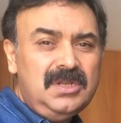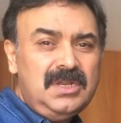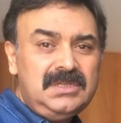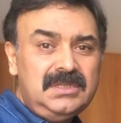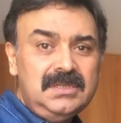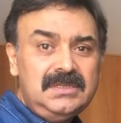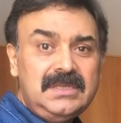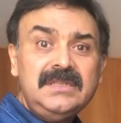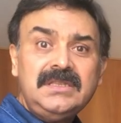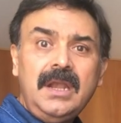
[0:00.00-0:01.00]
distance.
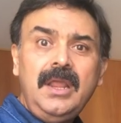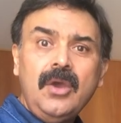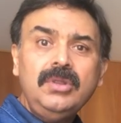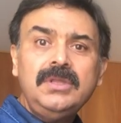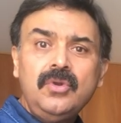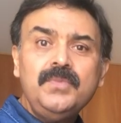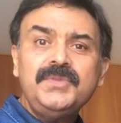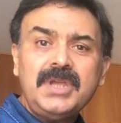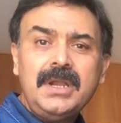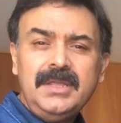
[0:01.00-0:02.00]
And suddenly all the
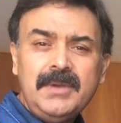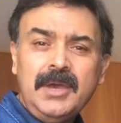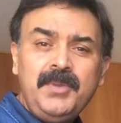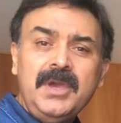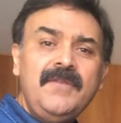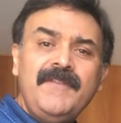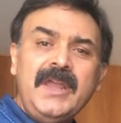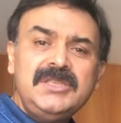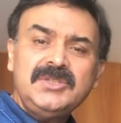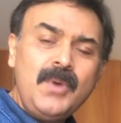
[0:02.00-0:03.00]
rooms suddenly appear
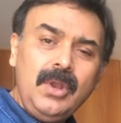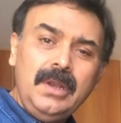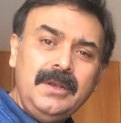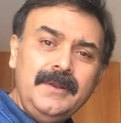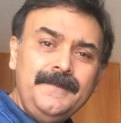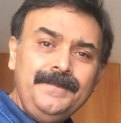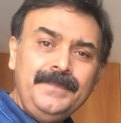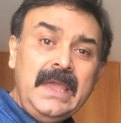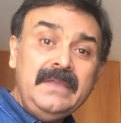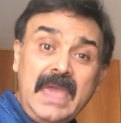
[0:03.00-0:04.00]
very small.
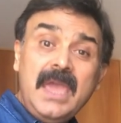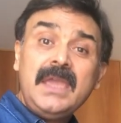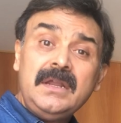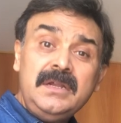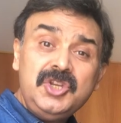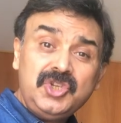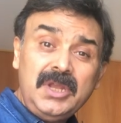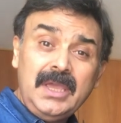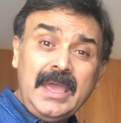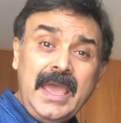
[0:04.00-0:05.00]
The air
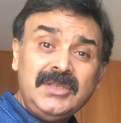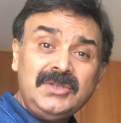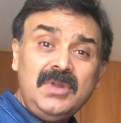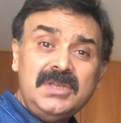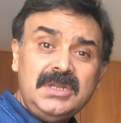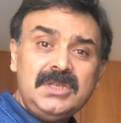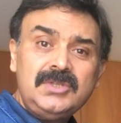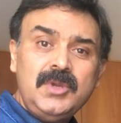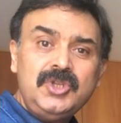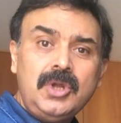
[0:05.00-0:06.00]
conditioning, as soon as it is
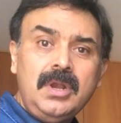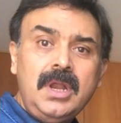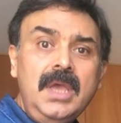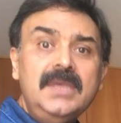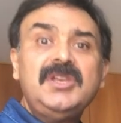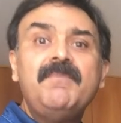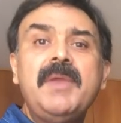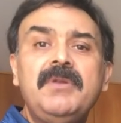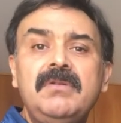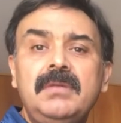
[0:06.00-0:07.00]
switched on, some
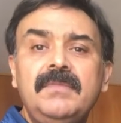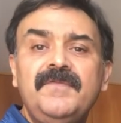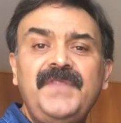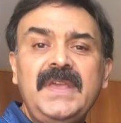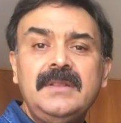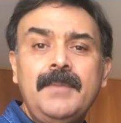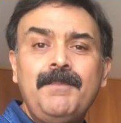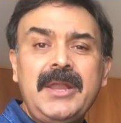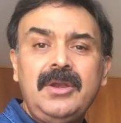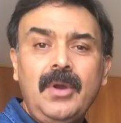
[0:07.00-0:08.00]
people feel
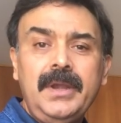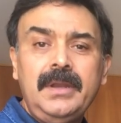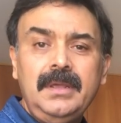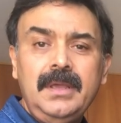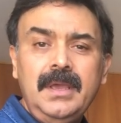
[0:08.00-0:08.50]
paranoid.